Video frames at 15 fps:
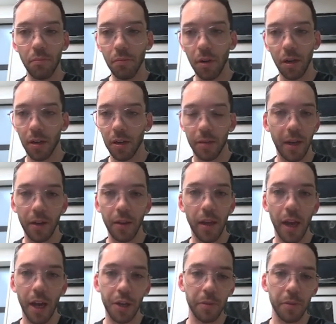You know, it doesn't matter
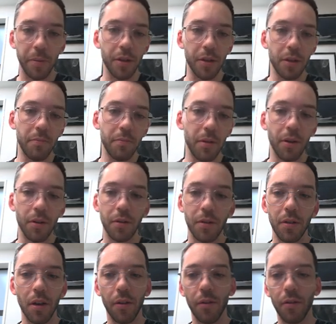the age of the person,
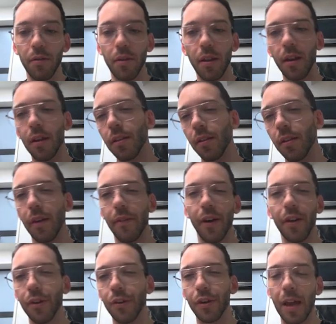because, you know, then they've
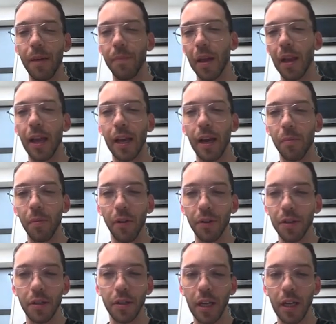either got to keep their leg up while
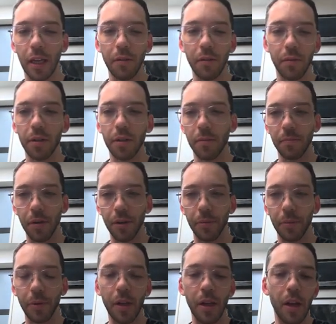this is healing, which is
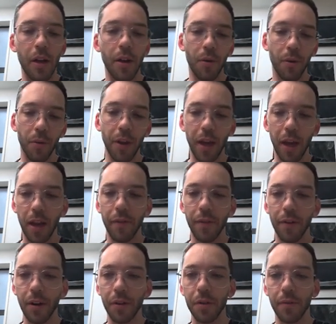impossible, or they're going to have
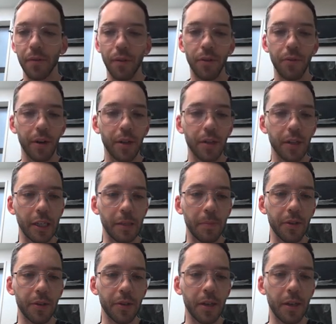an ulcer for 3 to 6
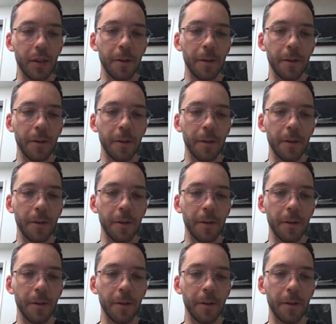months.